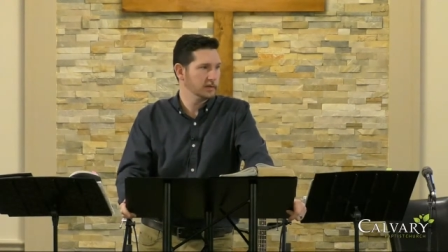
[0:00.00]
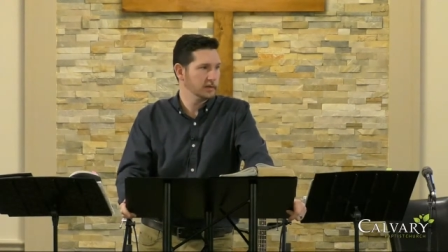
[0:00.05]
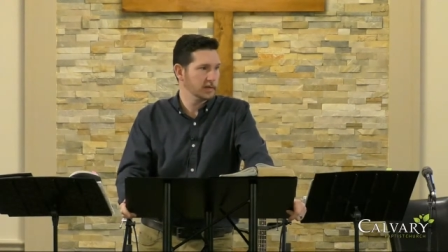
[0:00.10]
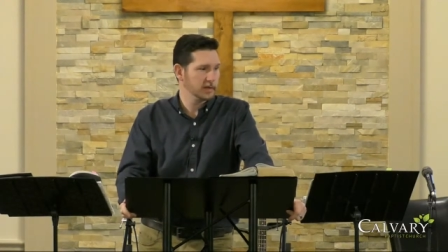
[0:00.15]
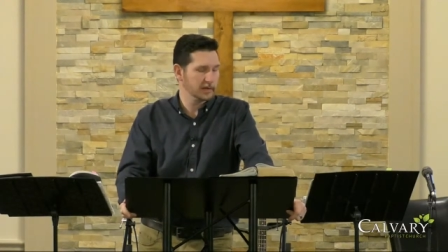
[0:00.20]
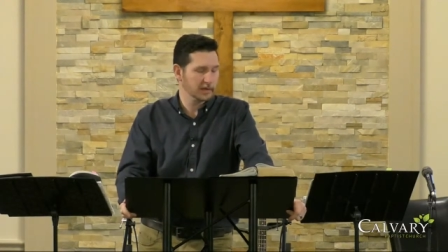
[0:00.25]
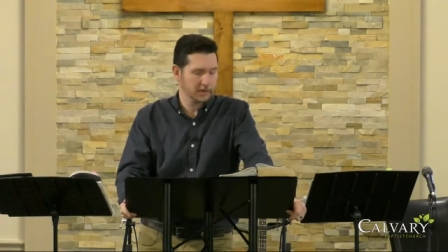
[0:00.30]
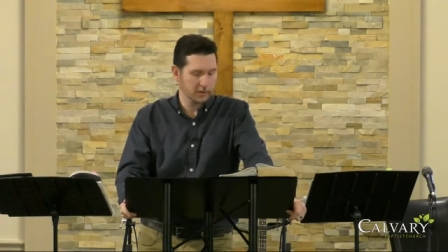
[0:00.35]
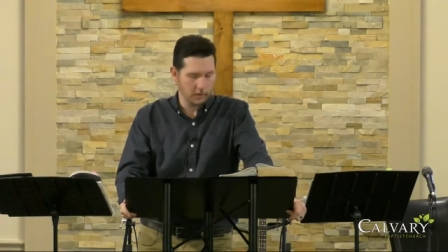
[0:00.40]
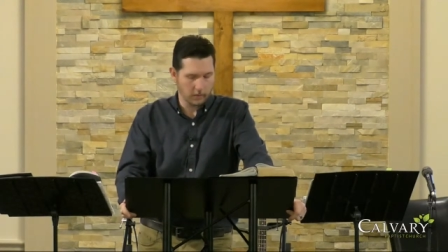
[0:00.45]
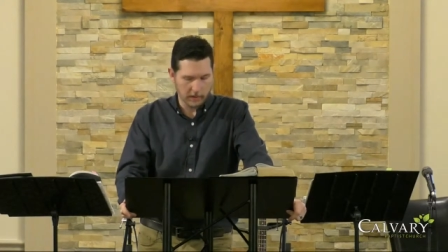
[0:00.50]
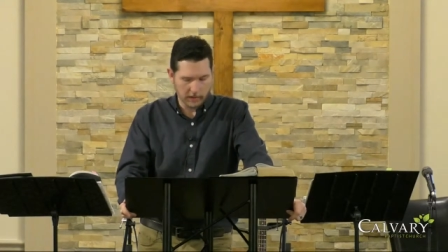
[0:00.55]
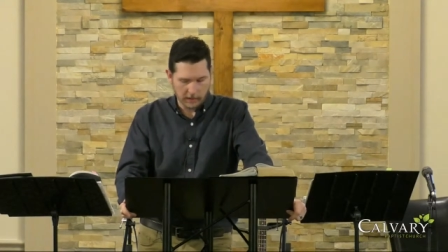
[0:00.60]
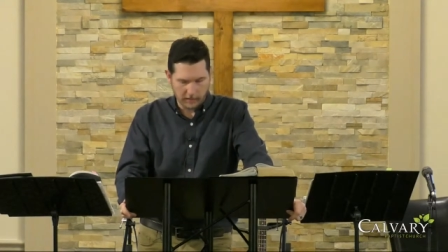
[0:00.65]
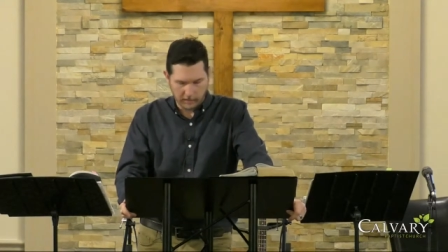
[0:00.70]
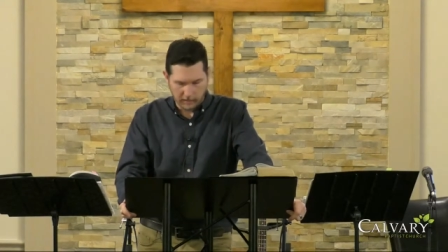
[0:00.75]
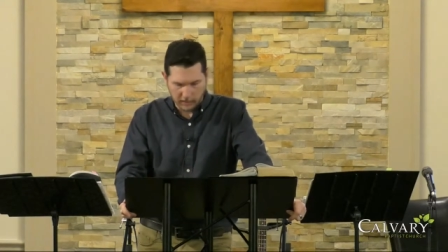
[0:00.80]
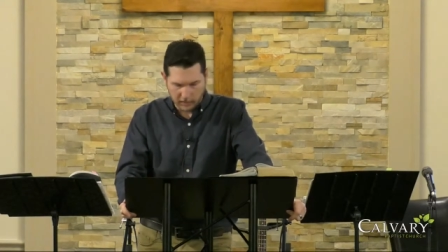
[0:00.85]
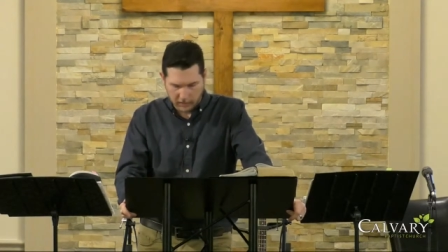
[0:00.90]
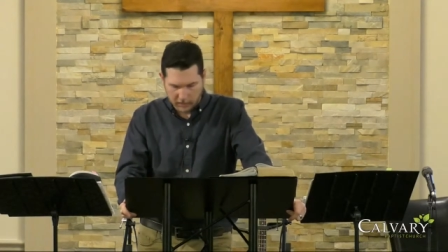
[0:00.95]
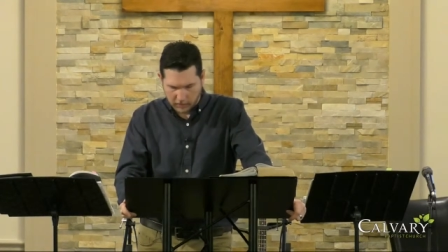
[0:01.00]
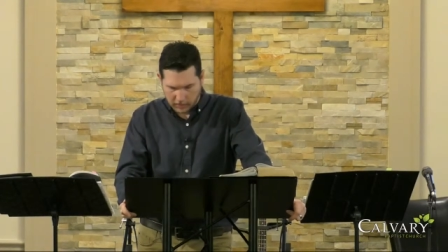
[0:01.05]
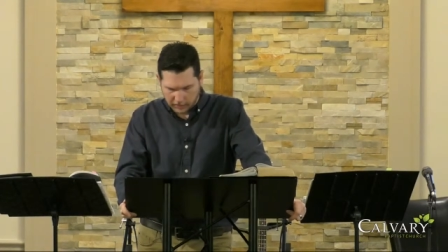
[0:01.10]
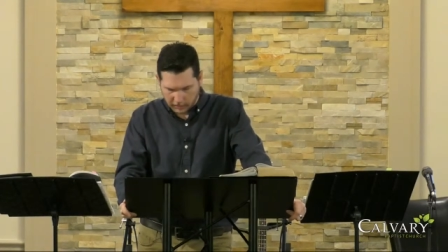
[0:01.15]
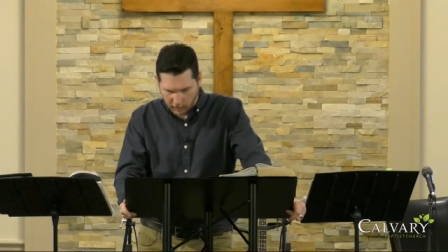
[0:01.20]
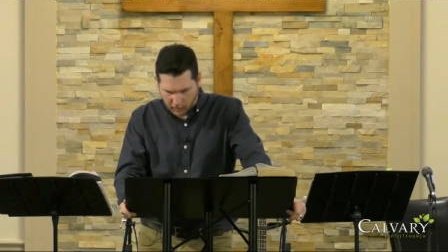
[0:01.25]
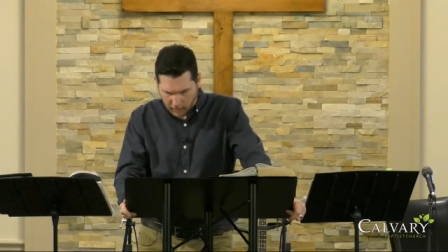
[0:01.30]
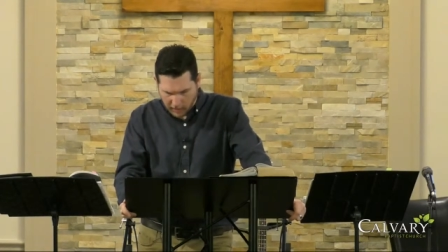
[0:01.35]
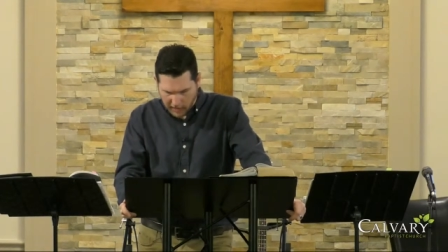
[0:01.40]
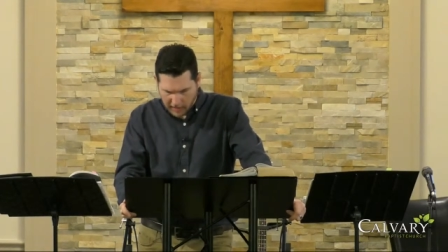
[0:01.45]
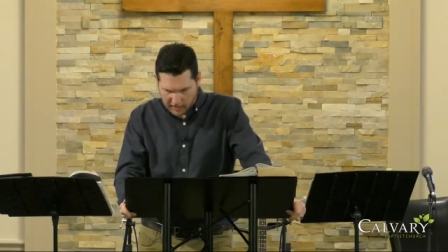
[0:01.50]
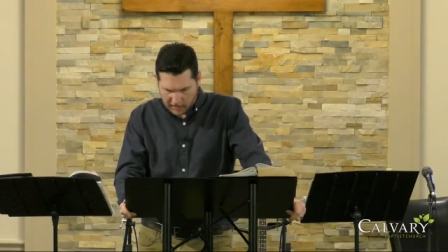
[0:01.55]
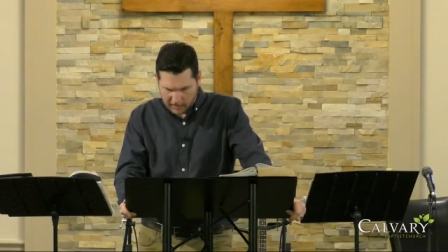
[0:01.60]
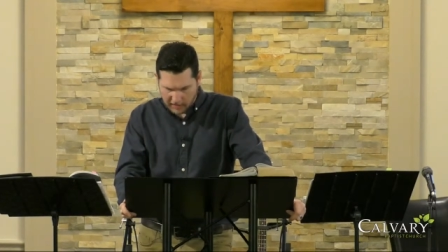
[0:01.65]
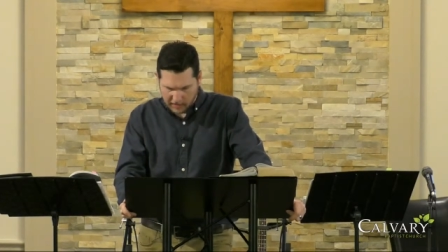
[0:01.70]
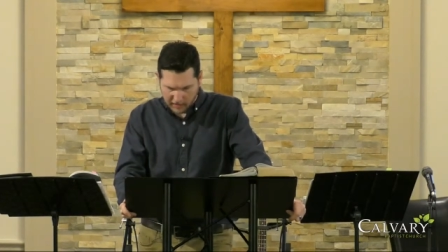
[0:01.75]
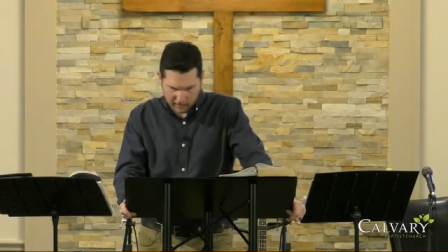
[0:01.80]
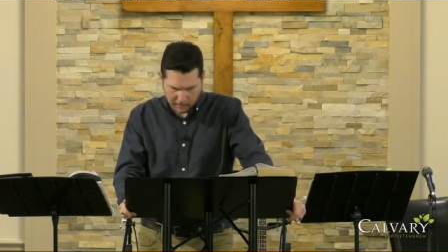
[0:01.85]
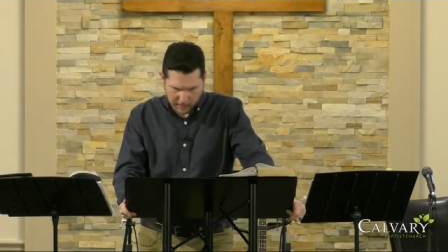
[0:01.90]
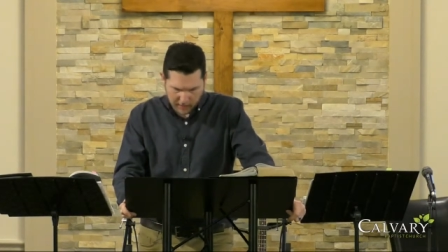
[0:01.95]
extolling the virtues of
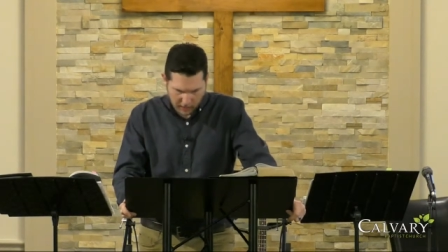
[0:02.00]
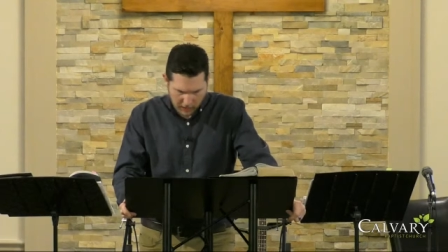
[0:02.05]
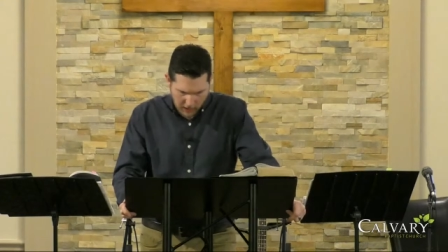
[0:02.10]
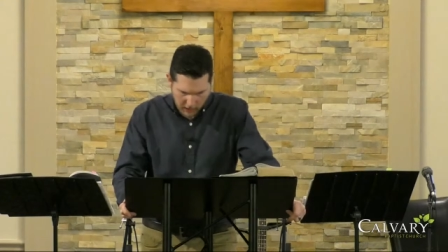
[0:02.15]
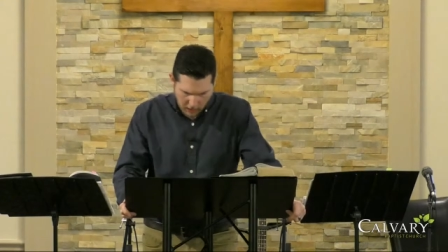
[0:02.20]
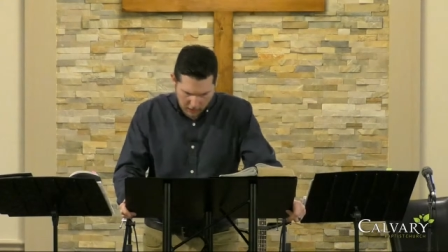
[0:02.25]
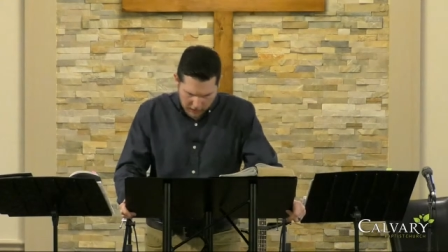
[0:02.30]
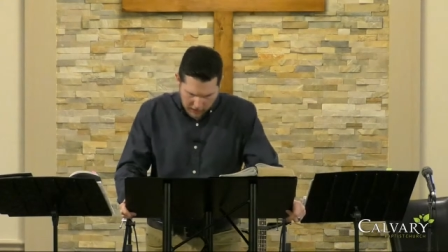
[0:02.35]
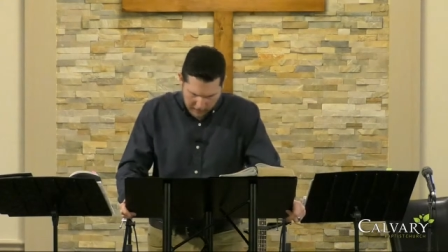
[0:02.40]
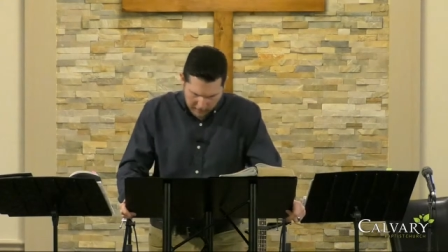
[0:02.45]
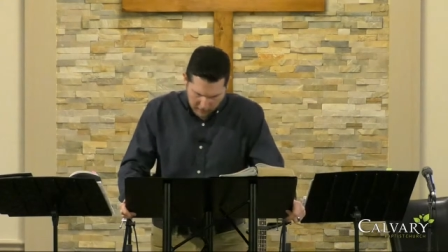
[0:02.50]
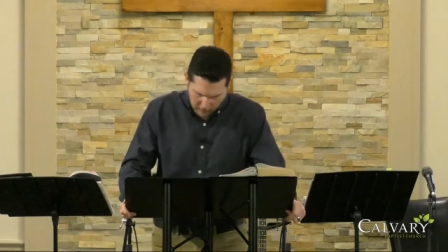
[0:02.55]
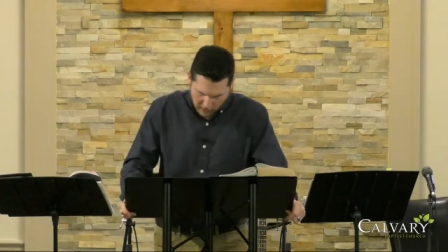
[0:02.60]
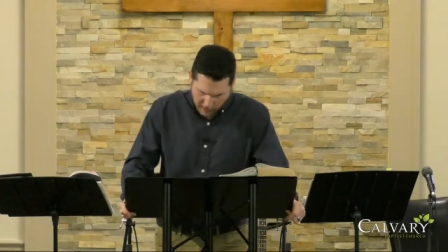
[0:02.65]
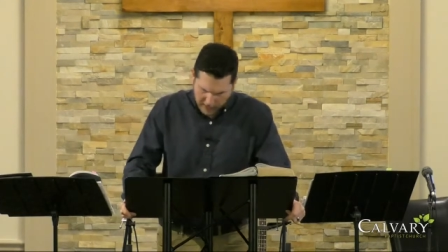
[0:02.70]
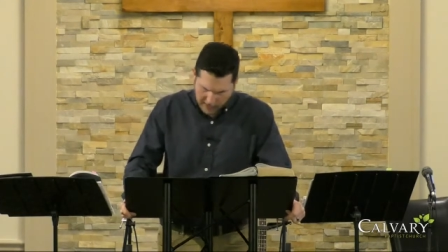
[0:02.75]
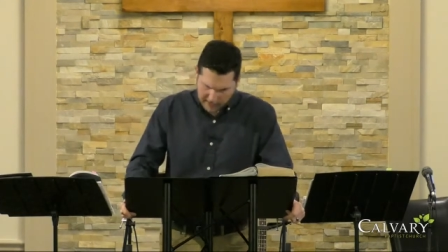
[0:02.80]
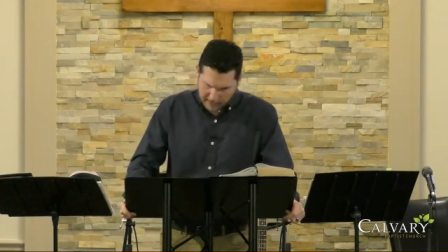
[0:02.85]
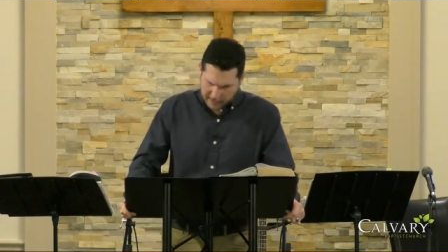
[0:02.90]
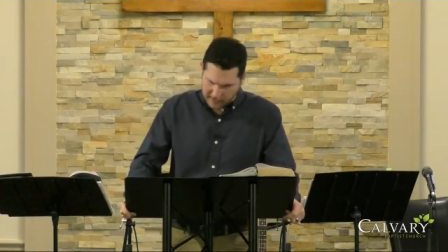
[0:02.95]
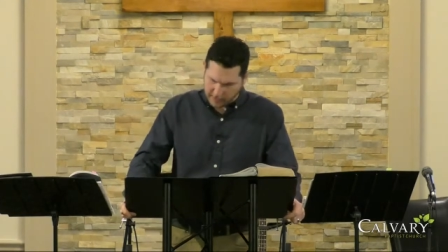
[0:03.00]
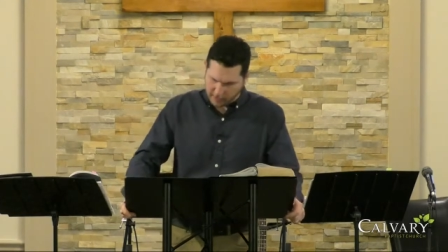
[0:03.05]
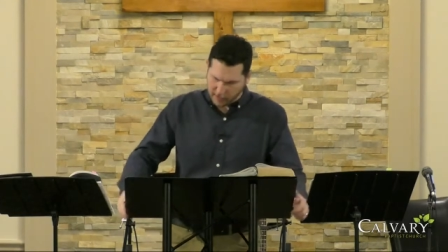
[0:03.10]
Christ, the superiority of Christ.